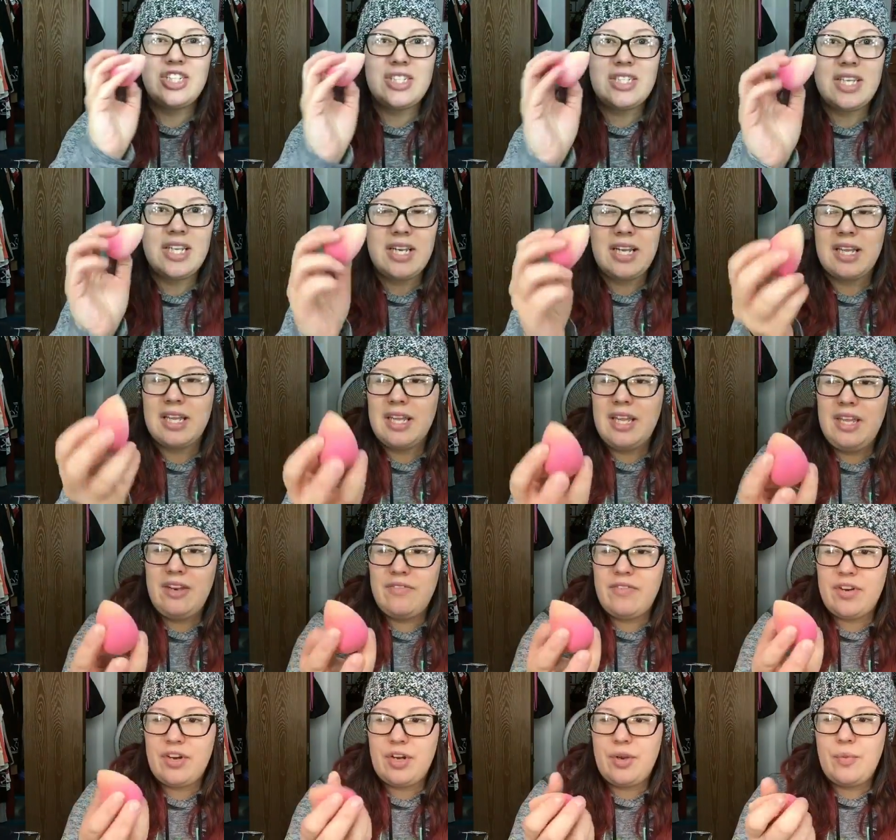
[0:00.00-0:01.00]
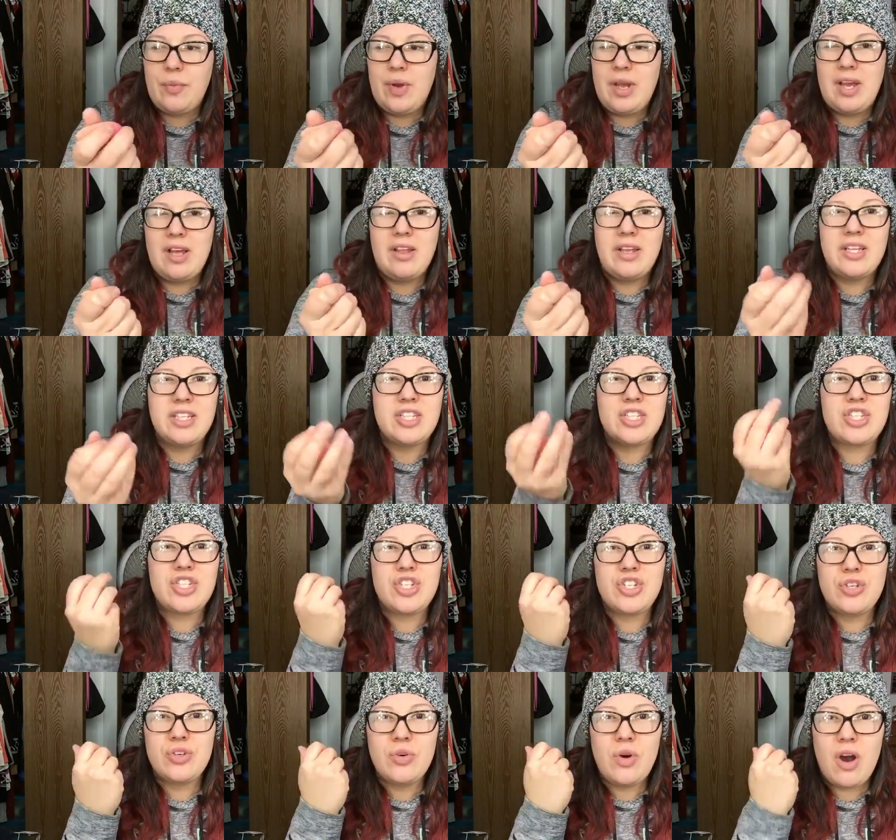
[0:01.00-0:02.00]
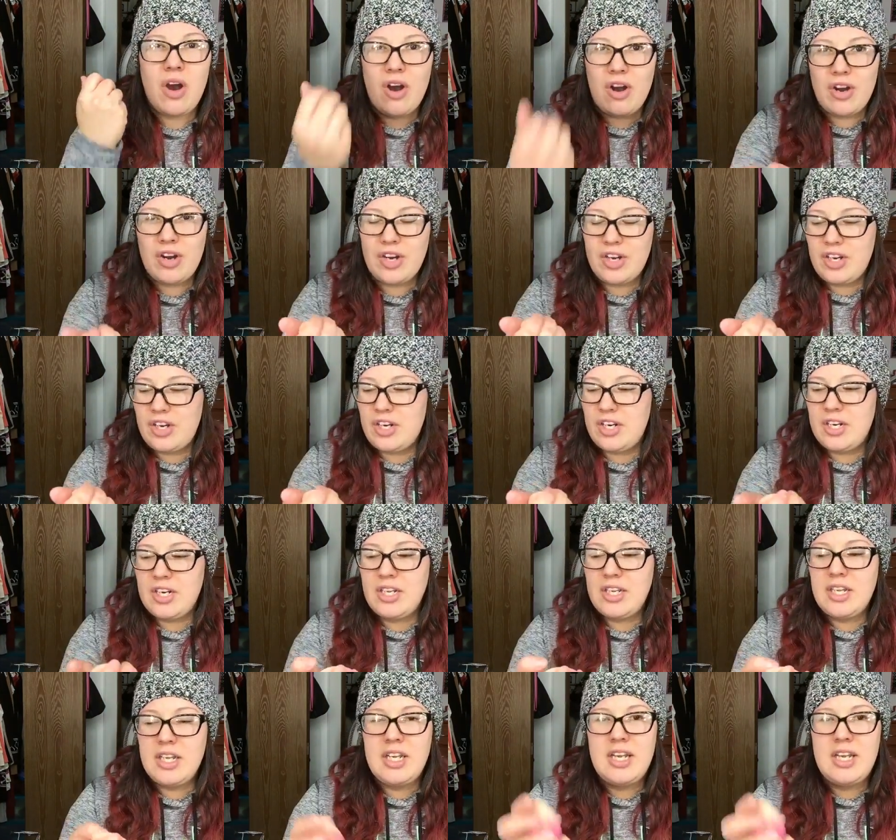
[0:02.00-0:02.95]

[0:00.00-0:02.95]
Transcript: just didn't clean very well. It's too hard.